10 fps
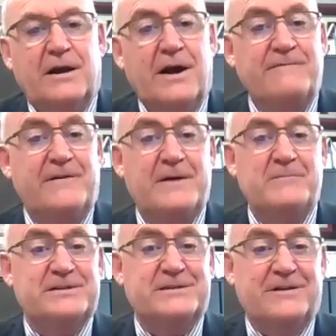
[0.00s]
And I find
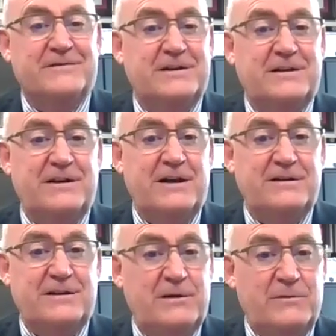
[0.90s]
myself sitting down
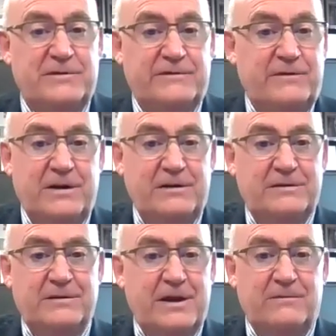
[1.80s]
to eat with a
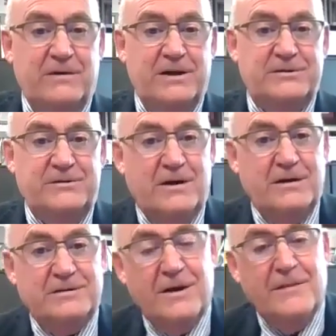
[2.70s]
friend at a
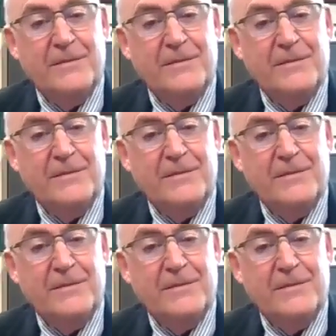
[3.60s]
restaurant,